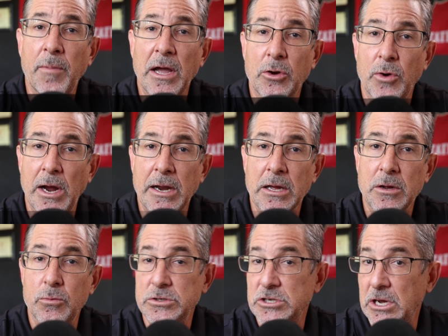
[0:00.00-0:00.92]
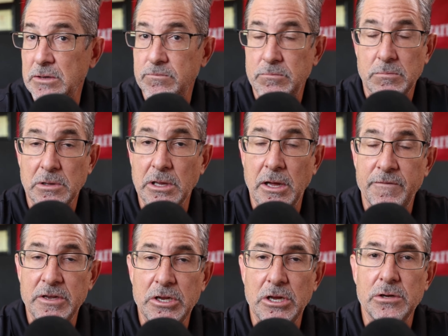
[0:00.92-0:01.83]
by Craddock, which I
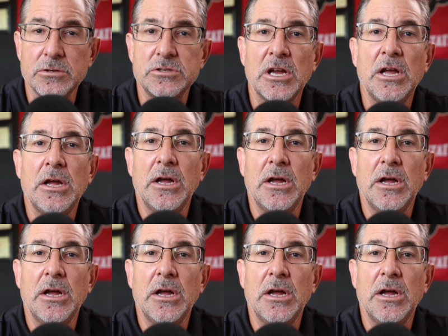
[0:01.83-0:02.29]
love and use,